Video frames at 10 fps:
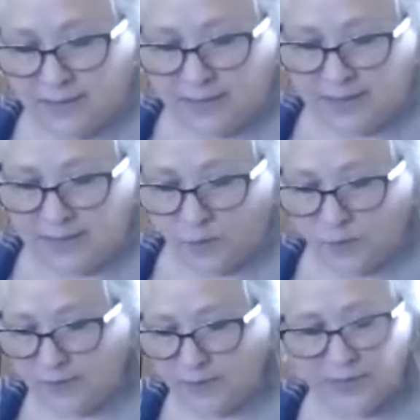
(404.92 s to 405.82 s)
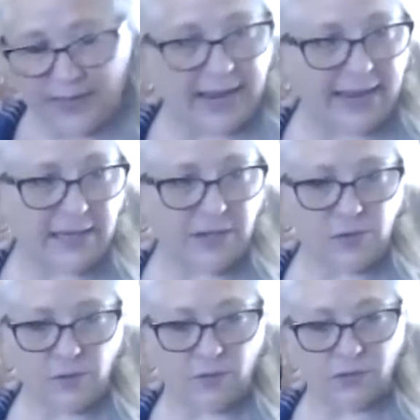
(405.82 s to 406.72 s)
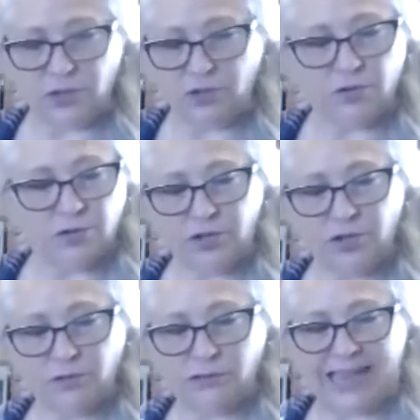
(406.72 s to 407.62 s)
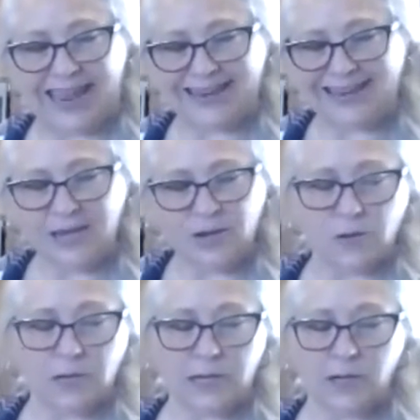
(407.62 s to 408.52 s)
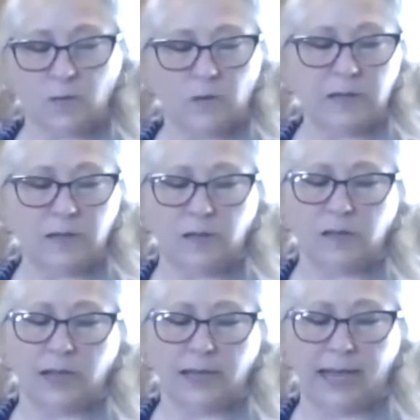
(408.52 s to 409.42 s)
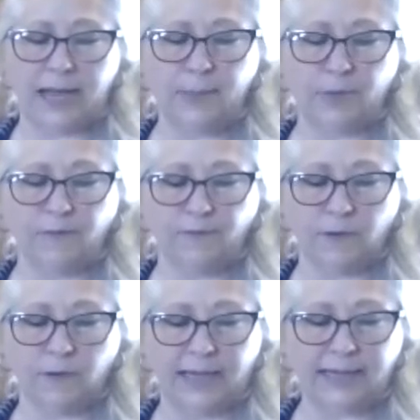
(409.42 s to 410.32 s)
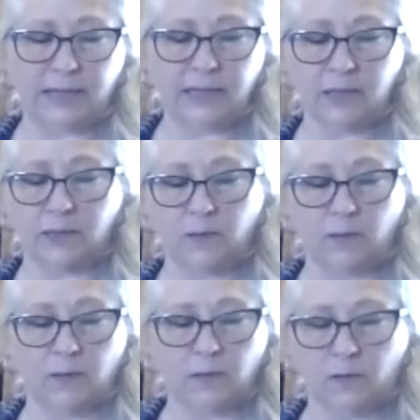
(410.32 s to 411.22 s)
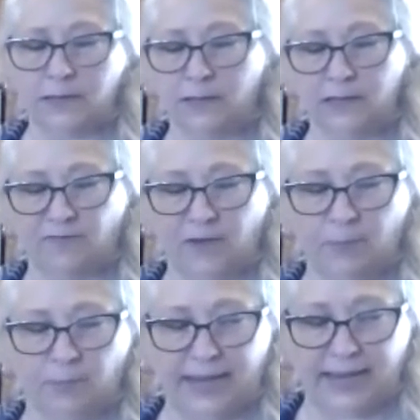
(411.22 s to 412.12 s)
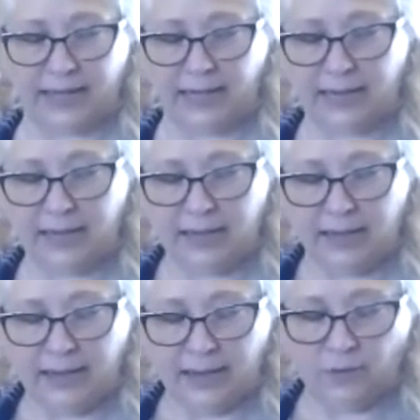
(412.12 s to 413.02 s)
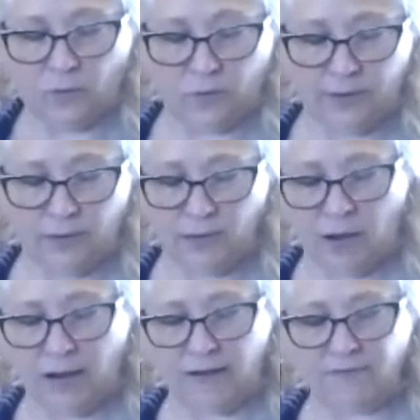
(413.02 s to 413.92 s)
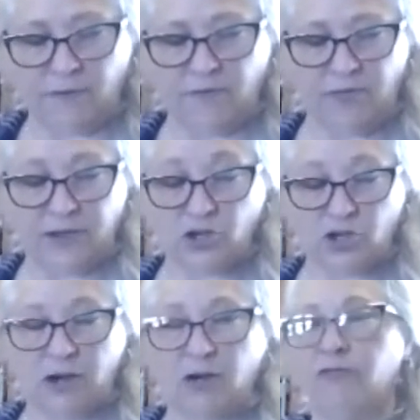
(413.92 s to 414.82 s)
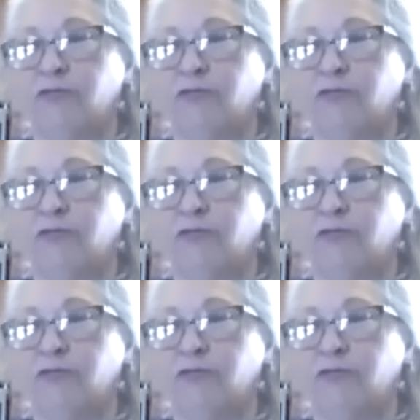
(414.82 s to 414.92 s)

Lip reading: The oil that I used, you could use any cooking oil. I prefer like a canola oil if I'm buying an oil off of the shelf